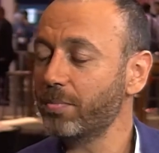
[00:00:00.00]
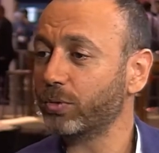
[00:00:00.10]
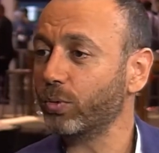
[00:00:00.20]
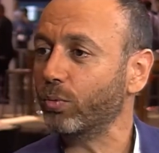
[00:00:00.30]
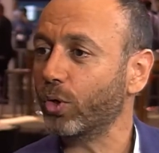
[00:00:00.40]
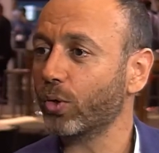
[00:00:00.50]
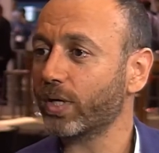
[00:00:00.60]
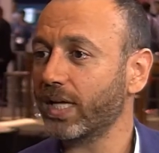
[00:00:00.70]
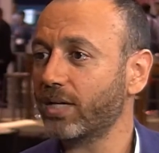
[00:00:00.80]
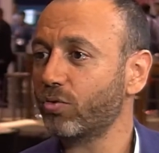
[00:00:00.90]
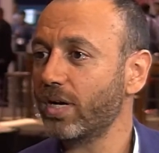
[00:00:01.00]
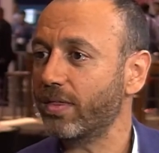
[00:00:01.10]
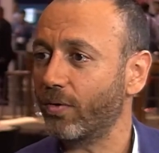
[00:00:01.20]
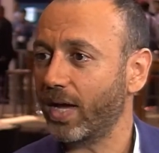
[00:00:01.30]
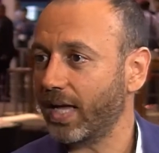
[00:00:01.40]
but we're looking at really
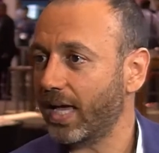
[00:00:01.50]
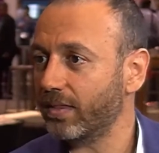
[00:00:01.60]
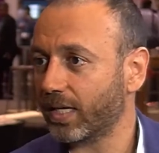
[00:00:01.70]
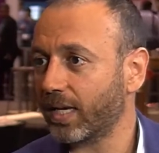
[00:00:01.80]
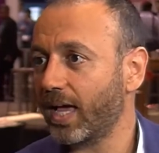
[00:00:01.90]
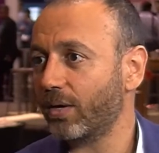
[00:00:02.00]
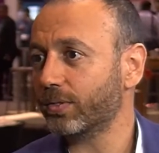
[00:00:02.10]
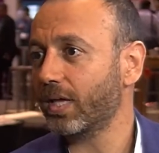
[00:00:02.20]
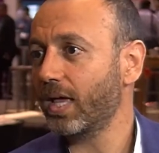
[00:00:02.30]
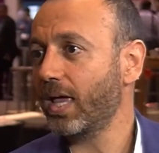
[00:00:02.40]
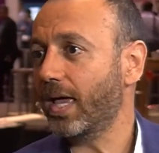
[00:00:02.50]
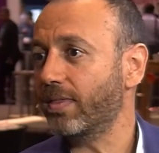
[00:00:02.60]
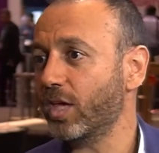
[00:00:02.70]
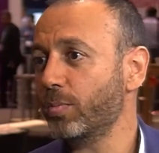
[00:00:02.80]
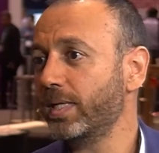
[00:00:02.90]
the RAN and the cloud
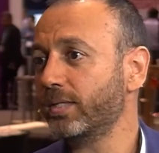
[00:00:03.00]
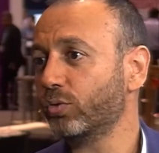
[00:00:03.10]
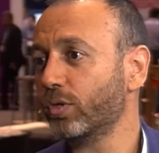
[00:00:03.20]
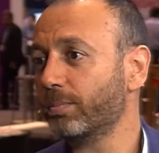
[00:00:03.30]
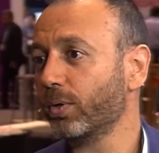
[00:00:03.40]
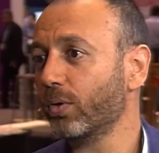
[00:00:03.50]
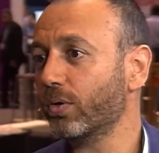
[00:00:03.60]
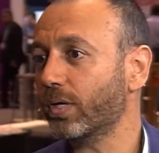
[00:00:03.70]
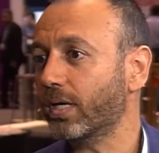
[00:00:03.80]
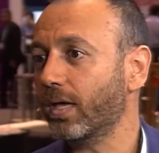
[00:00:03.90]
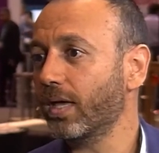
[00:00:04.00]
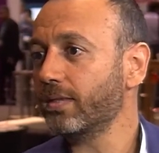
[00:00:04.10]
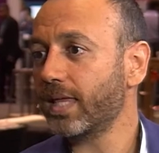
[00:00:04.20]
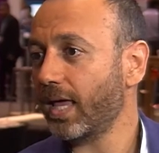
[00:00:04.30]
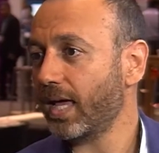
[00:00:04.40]
and the ability to deploy
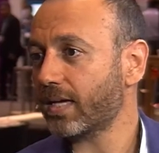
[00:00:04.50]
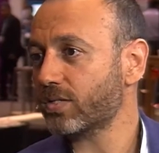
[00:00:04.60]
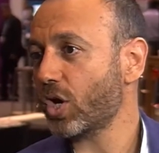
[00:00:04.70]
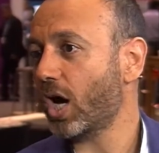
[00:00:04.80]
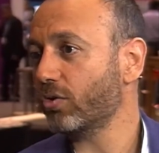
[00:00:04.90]
10x,